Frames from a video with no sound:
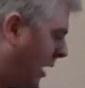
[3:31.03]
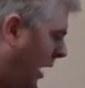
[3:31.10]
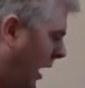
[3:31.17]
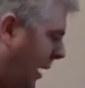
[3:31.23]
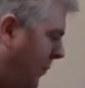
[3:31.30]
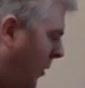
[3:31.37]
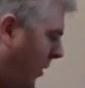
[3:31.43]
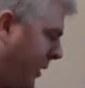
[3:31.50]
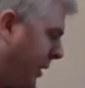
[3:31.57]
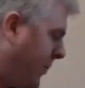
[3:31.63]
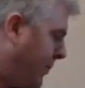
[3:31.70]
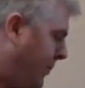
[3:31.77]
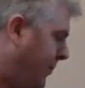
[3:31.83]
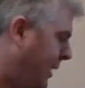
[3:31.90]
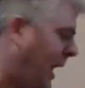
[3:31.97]
I'm not going to
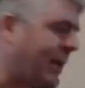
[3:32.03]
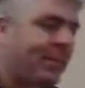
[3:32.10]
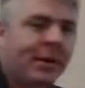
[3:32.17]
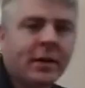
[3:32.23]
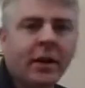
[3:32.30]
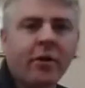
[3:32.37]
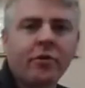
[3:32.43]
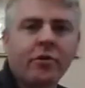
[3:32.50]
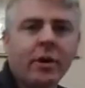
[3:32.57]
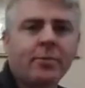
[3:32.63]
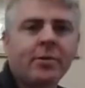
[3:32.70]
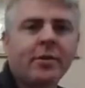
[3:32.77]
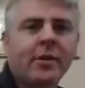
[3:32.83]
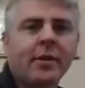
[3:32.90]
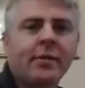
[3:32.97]
name a country. I'm
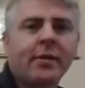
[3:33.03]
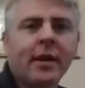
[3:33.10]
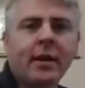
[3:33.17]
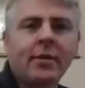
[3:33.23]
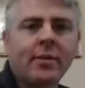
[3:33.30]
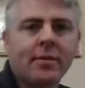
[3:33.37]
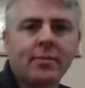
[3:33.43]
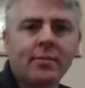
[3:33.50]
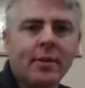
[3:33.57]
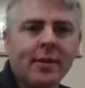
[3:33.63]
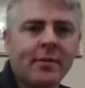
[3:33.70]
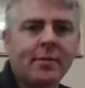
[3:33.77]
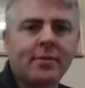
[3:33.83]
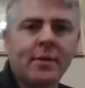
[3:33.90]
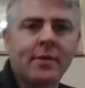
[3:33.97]
just going to say that
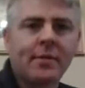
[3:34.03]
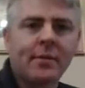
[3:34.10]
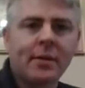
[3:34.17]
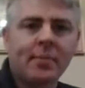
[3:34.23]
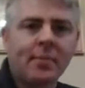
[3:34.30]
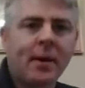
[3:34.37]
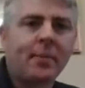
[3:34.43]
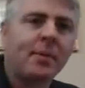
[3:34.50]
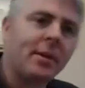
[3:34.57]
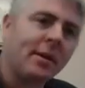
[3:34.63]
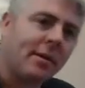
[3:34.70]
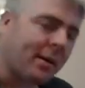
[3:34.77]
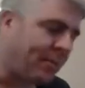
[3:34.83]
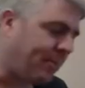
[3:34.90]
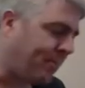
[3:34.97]
this. I'm going
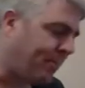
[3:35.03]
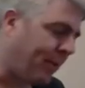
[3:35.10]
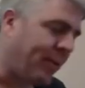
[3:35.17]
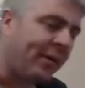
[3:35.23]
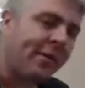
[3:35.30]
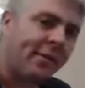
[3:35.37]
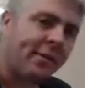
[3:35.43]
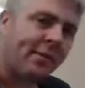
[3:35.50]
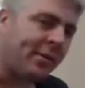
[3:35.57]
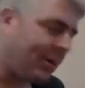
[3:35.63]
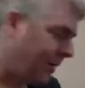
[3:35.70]
to put this.